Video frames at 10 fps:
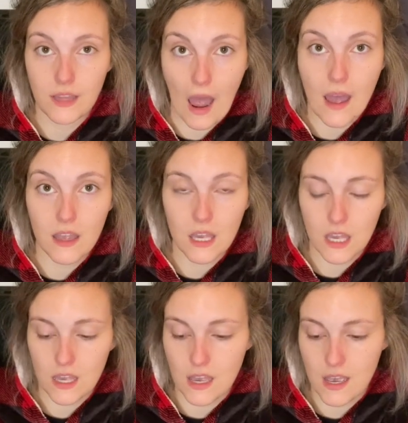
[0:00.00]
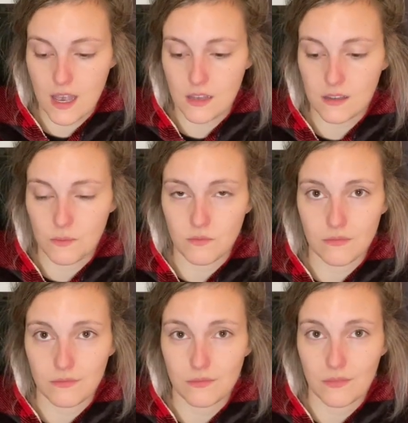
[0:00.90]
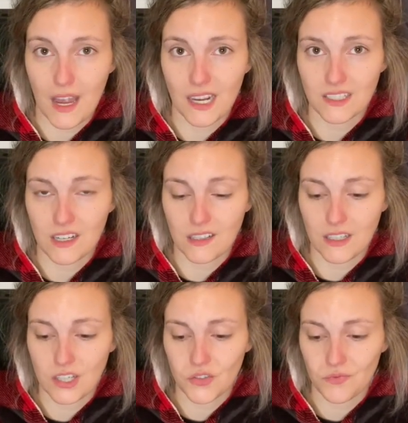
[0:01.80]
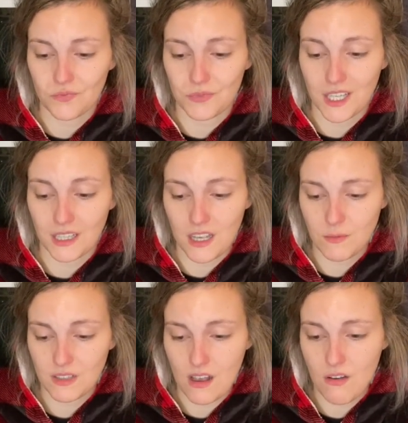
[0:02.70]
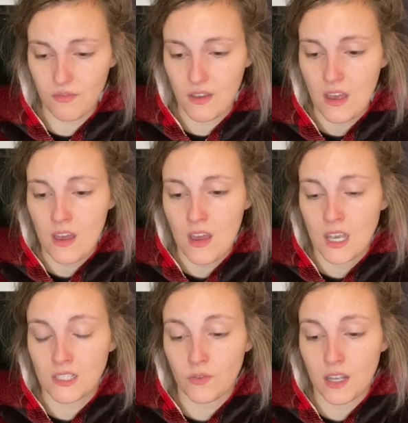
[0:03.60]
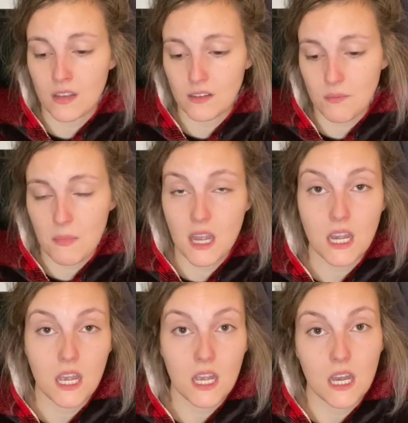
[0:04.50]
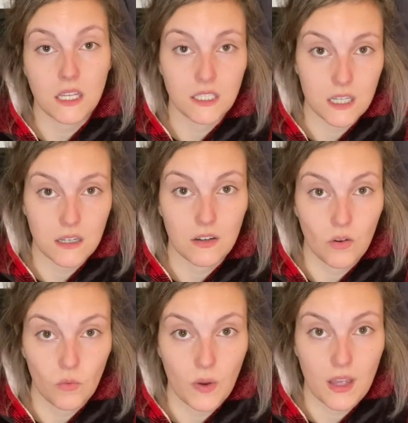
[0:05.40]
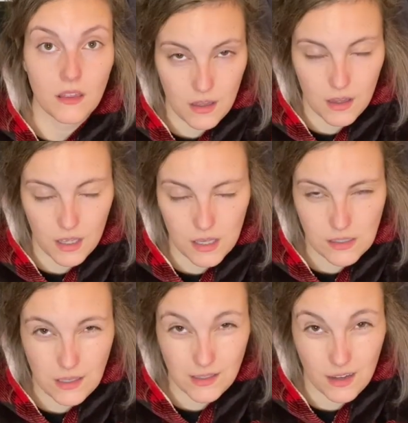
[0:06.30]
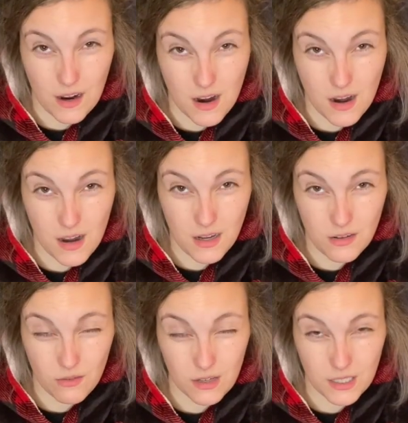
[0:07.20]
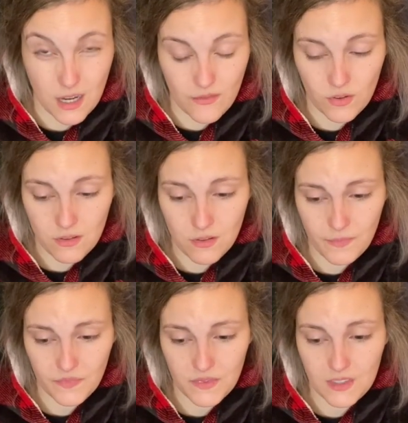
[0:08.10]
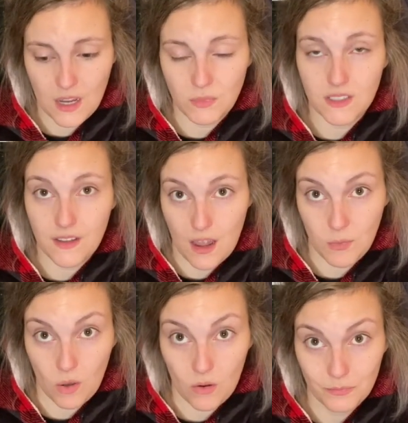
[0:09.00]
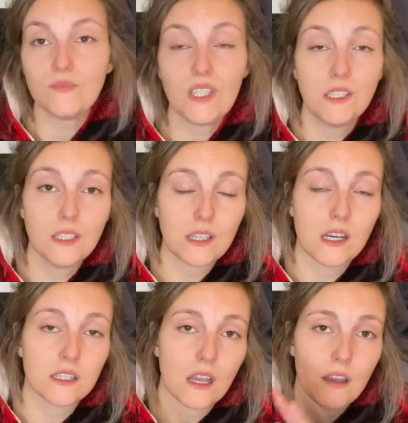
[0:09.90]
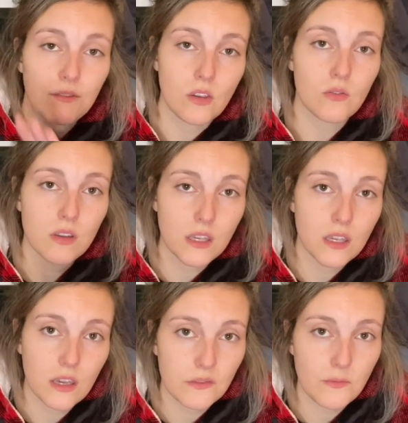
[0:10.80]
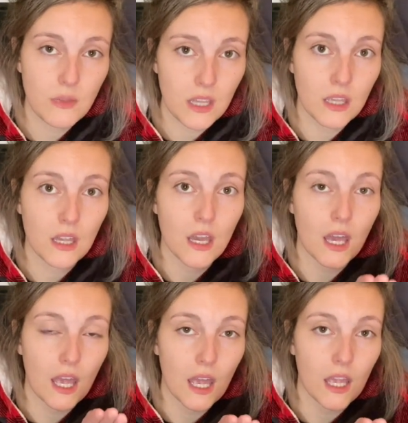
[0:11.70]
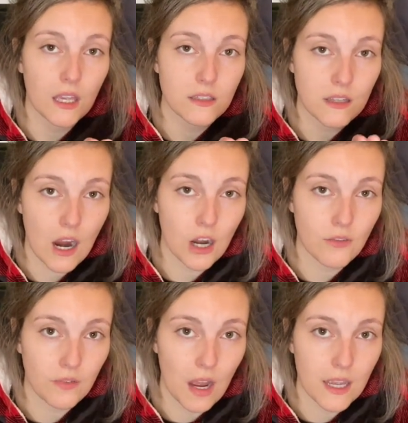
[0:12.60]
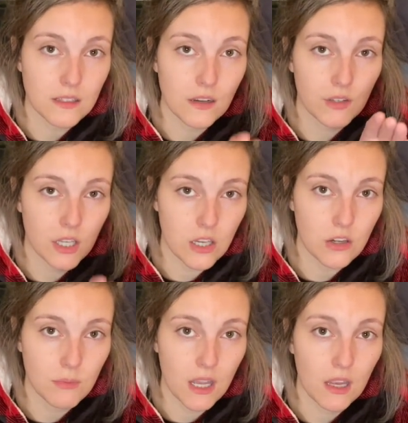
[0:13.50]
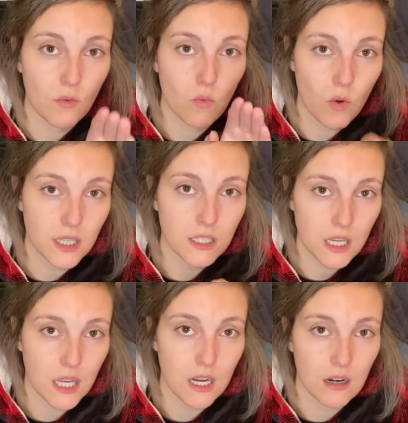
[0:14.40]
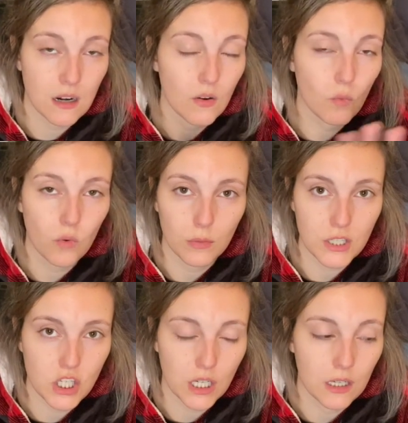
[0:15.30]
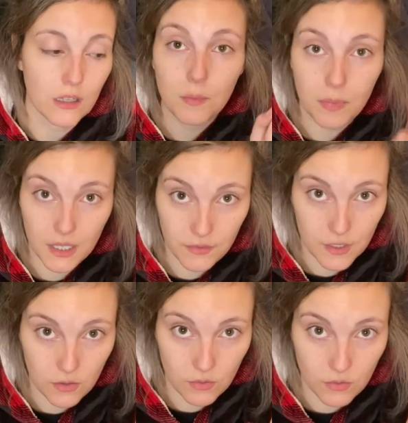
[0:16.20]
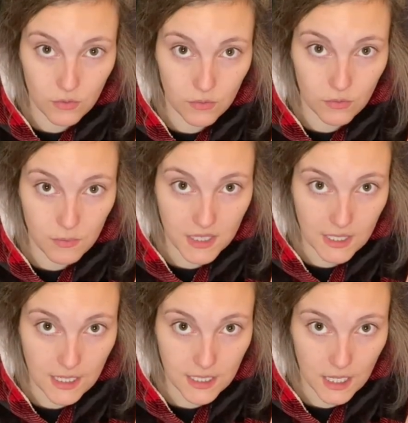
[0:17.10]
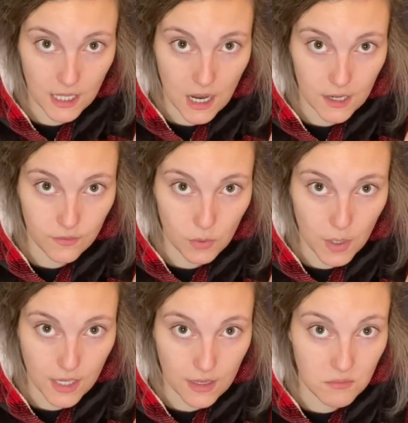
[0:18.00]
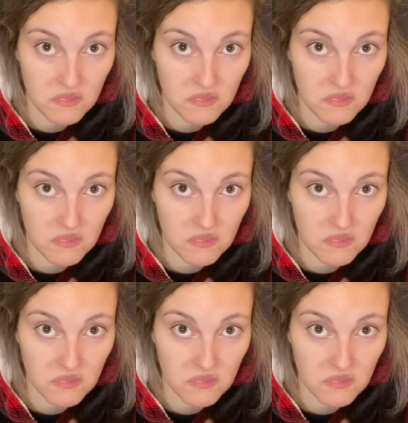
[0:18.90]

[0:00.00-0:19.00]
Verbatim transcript: that, he ends up accidentally tr killing himself. And so he ends up making a deal with, I guess he's a god or a devil named Zamiel. And he says, "If you can give me a sacrifice of a human once a year, we'll be chill. But if you miss that deadline for one of them,